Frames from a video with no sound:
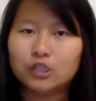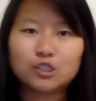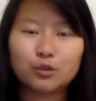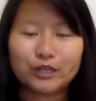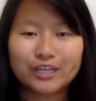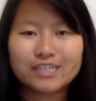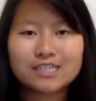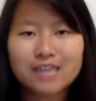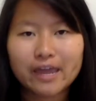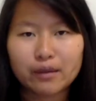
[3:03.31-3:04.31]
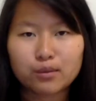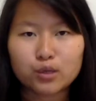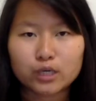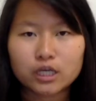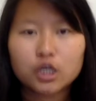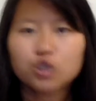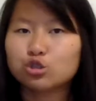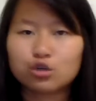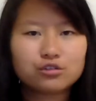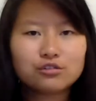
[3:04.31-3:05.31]
So when you get to the airport,
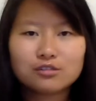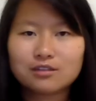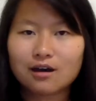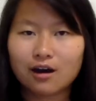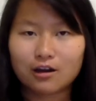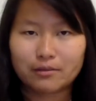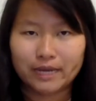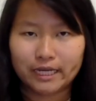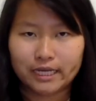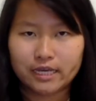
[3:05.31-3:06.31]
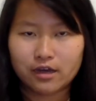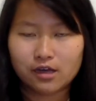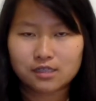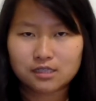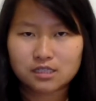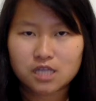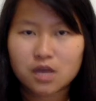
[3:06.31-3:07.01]
don't use the automatic kiosks,